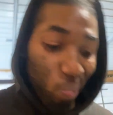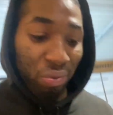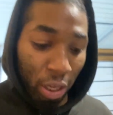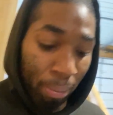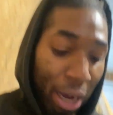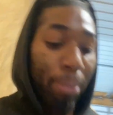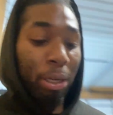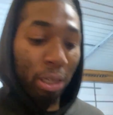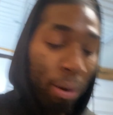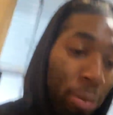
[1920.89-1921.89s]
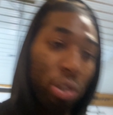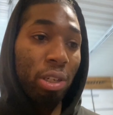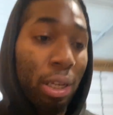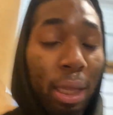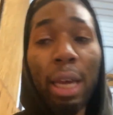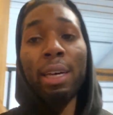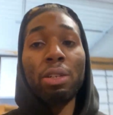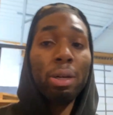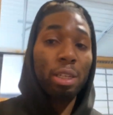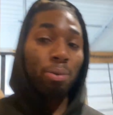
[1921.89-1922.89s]
In my opinion, I'm gonna just say the
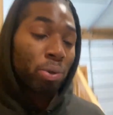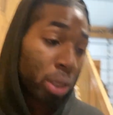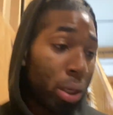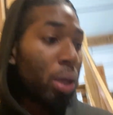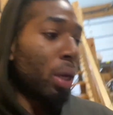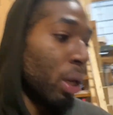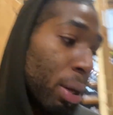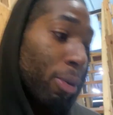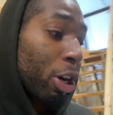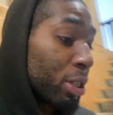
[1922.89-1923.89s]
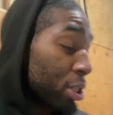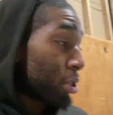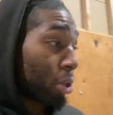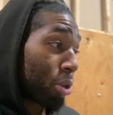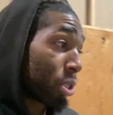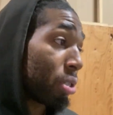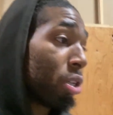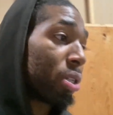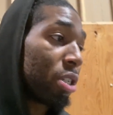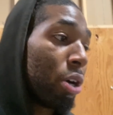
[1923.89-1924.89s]
SRT one, because it's the closest
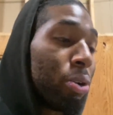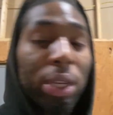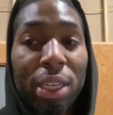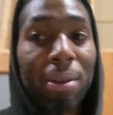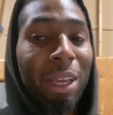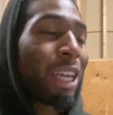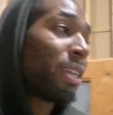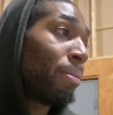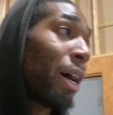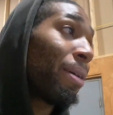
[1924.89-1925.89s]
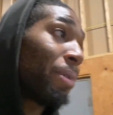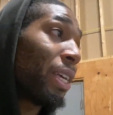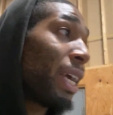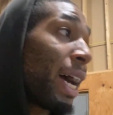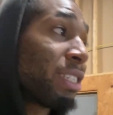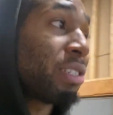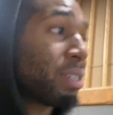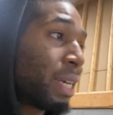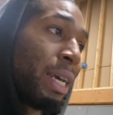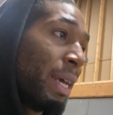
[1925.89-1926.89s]
look to OEM. And in my opinion, I just
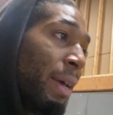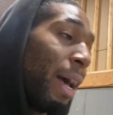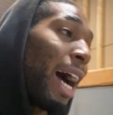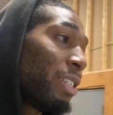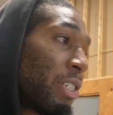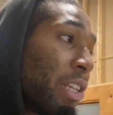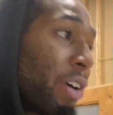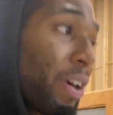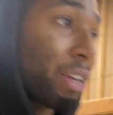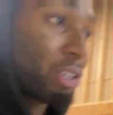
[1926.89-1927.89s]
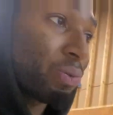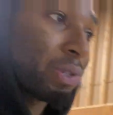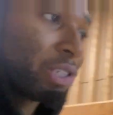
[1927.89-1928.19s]
love how this one